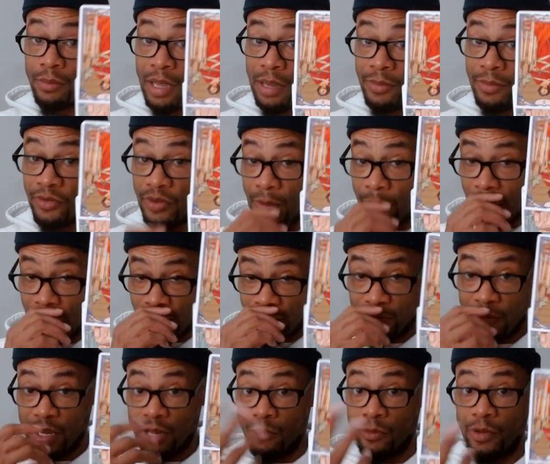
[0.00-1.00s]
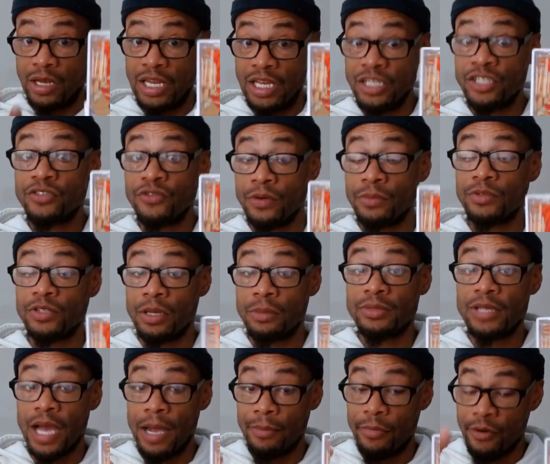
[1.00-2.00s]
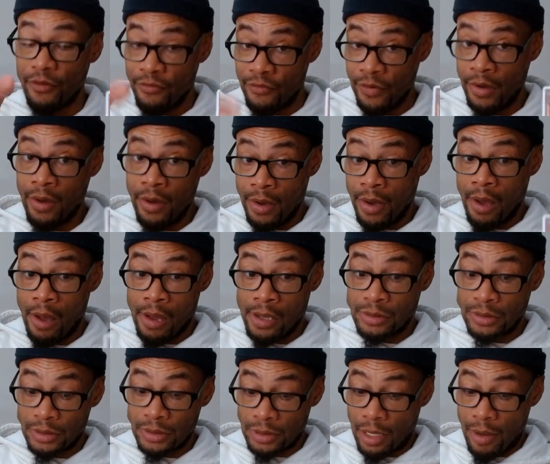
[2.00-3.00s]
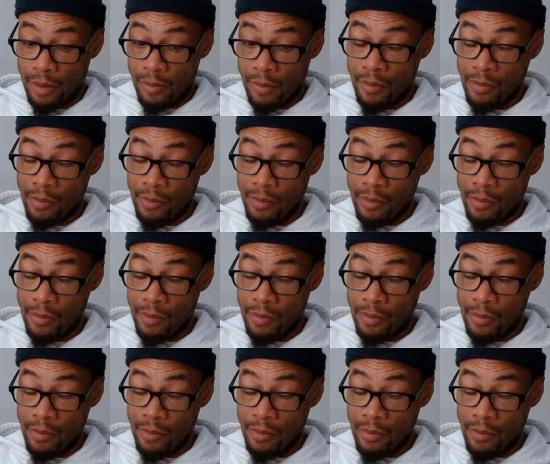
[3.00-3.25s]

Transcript: Maybe somebody's being released from some type of um,